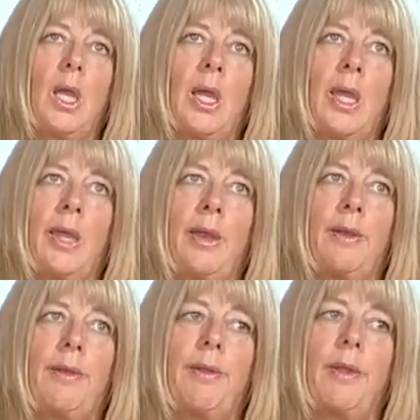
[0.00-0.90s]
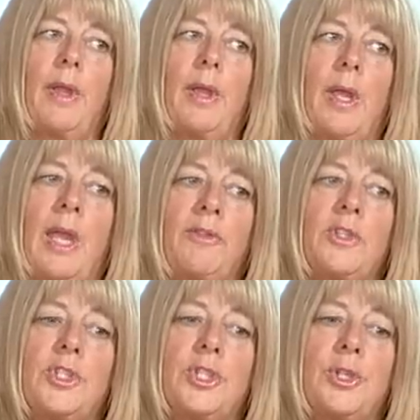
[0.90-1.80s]
and
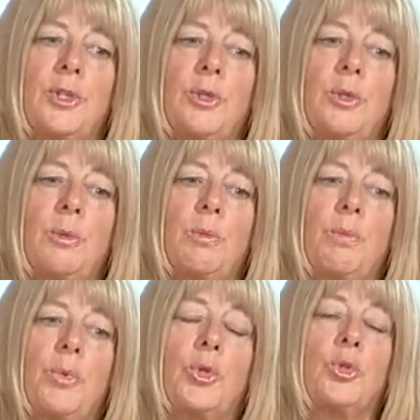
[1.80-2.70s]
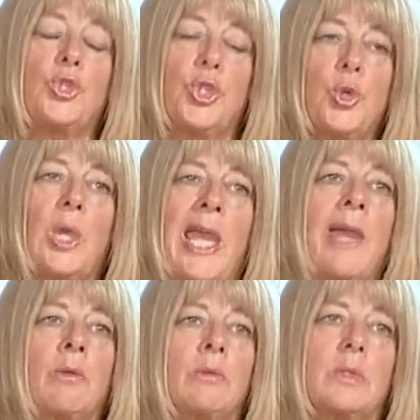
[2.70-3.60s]
having to put on 2
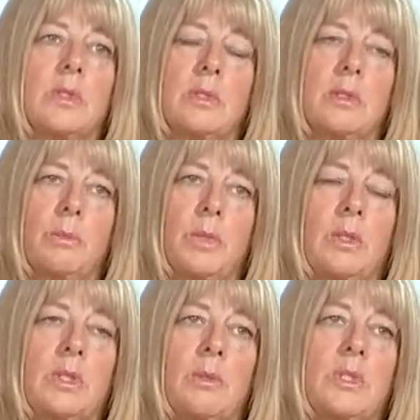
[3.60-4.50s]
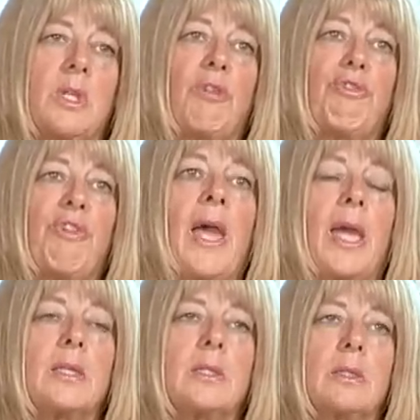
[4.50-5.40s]
gowns because I was so
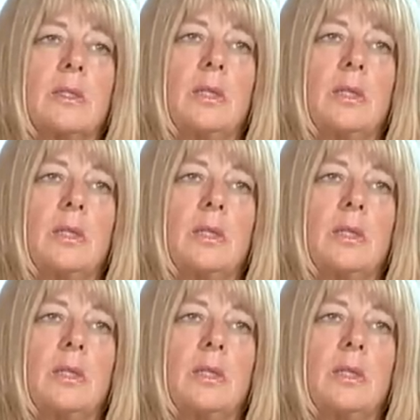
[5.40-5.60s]
fat